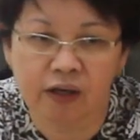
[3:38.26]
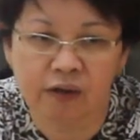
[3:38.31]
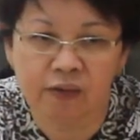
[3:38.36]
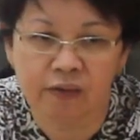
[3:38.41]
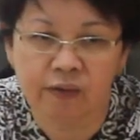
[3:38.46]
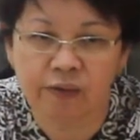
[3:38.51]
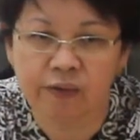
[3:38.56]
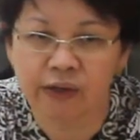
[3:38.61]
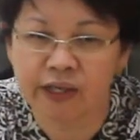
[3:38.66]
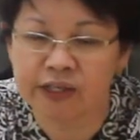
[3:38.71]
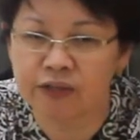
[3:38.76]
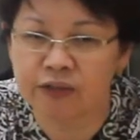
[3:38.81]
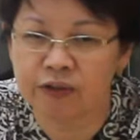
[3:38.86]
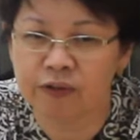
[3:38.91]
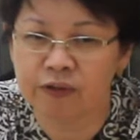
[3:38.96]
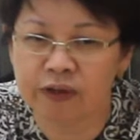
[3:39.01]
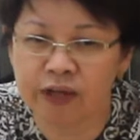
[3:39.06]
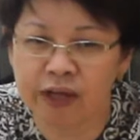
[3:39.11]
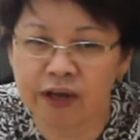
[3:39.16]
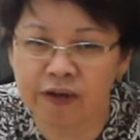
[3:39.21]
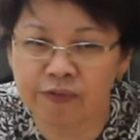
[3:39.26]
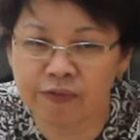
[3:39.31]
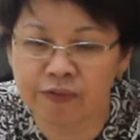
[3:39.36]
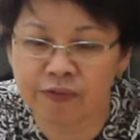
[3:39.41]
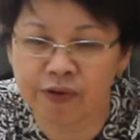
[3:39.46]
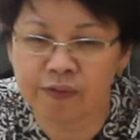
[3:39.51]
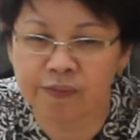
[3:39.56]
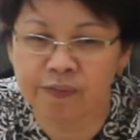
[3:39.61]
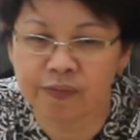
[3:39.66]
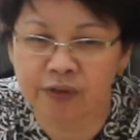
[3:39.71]
We rescued them
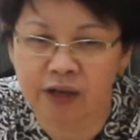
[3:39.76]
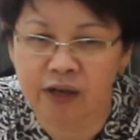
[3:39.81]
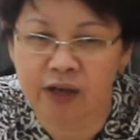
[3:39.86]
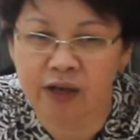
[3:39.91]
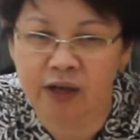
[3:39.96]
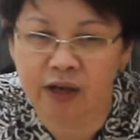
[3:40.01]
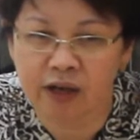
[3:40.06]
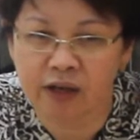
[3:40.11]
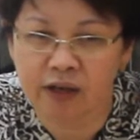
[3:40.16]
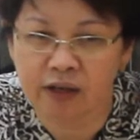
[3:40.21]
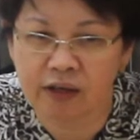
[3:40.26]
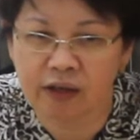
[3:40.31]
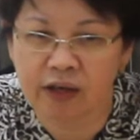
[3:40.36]
from the